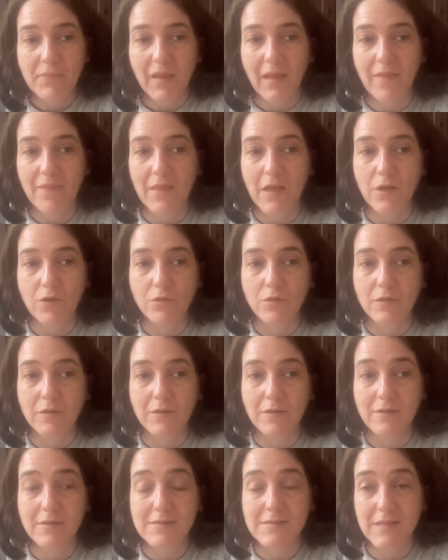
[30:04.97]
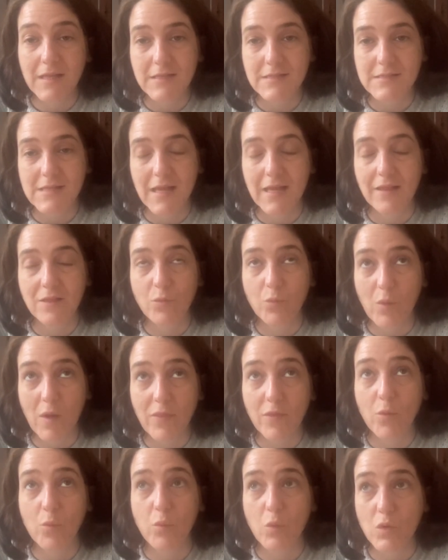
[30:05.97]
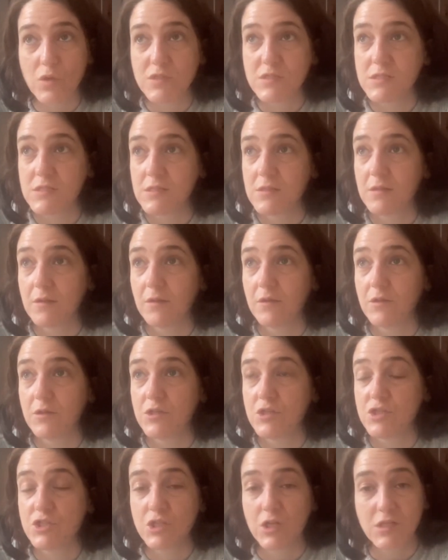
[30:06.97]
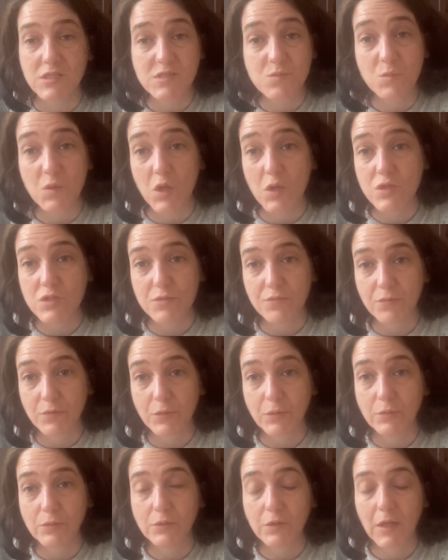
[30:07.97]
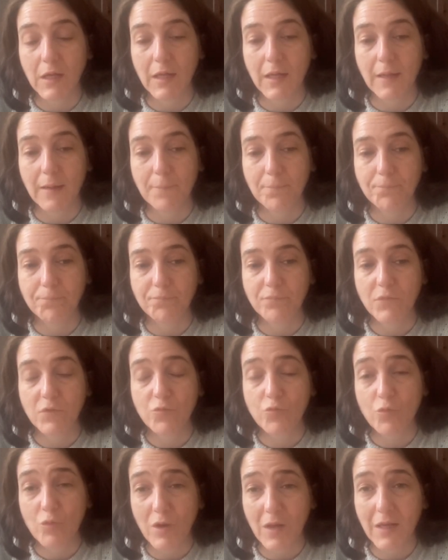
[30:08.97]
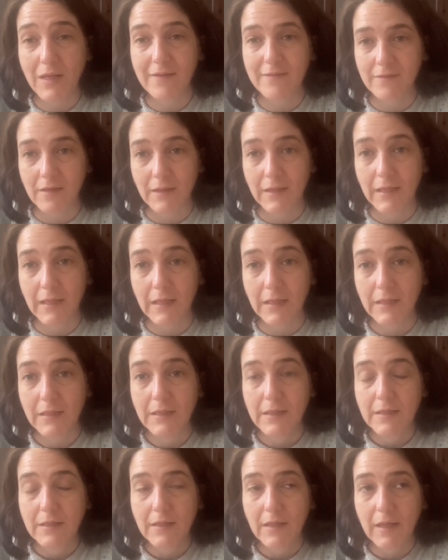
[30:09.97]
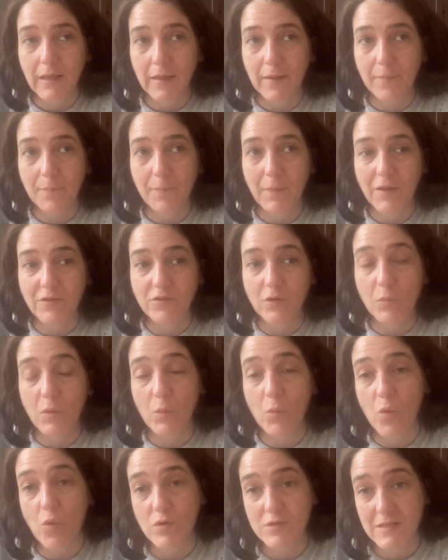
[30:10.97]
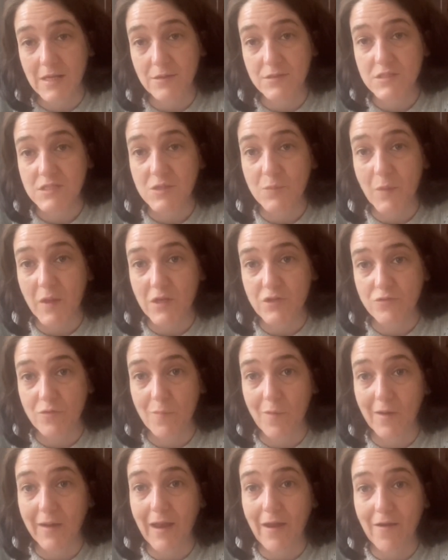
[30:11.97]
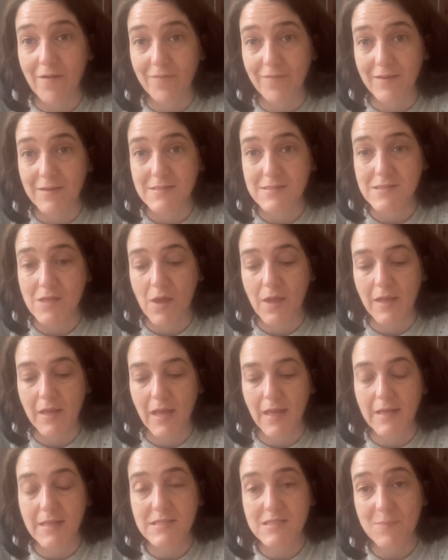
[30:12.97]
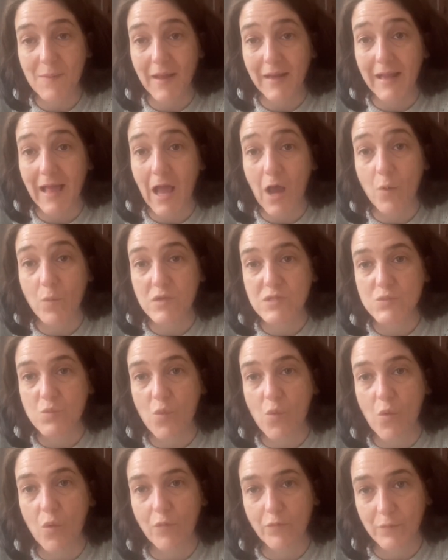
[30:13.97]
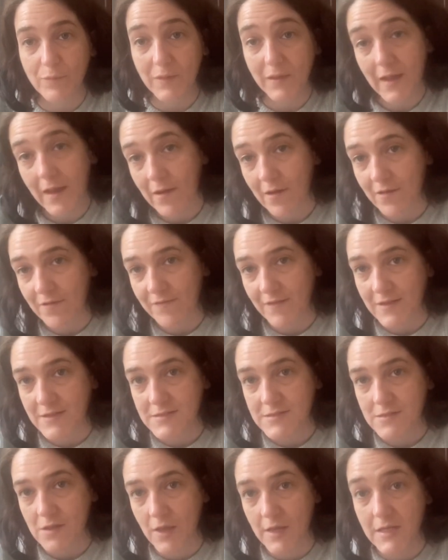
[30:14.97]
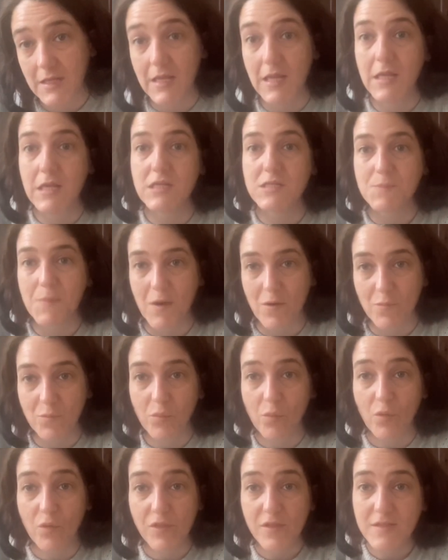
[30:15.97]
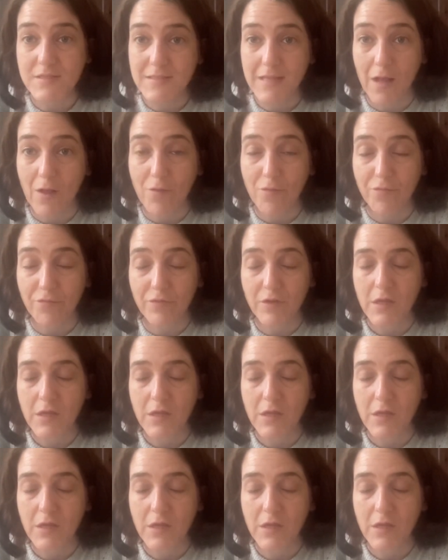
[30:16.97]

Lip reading: And then on Sunday the weather was just beautiful, really sunny. So we walked down to the beach from our caravan site, and it's about an hour's walk from the caravan site into Perranporth itself.